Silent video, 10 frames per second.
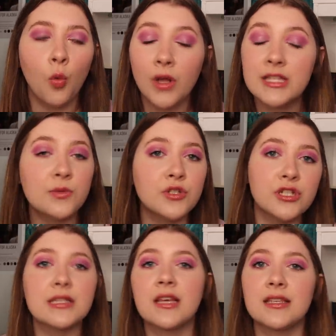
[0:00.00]
once was
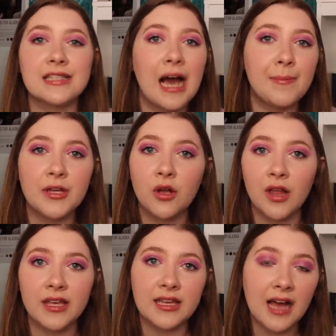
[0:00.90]
just like this
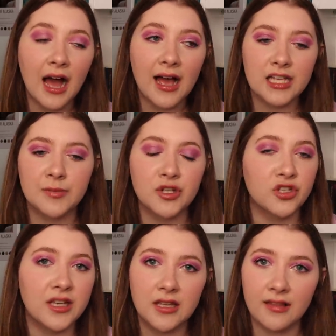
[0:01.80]
happy-go-lucky guy,
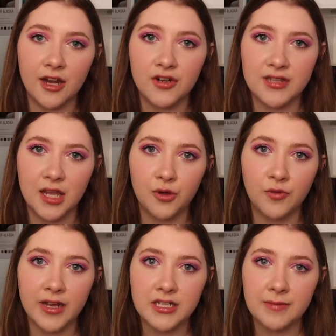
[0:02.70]
especially in the letters that he
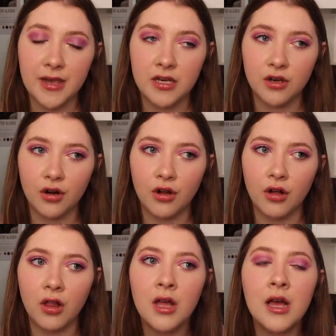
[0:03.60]
would write to the main
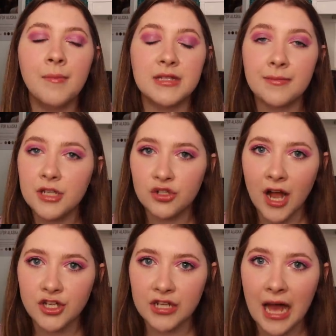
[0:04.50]
girl, but something
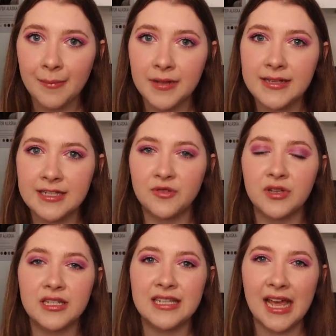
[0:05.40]
tragic happens and it
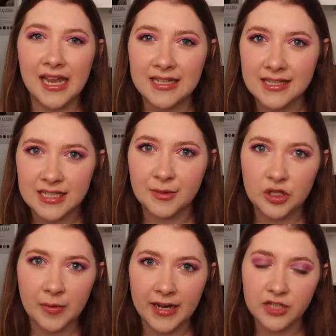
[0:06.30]
really taints his
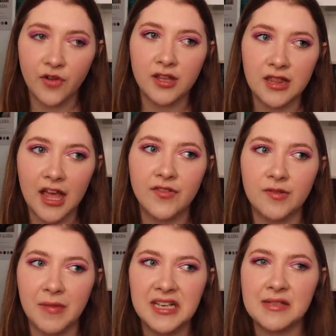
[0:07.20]
perspective on life
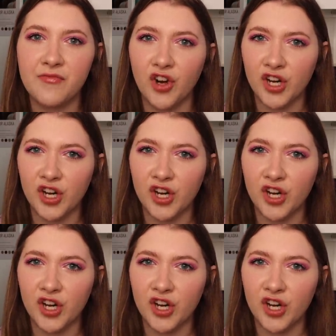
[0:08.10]
and makes him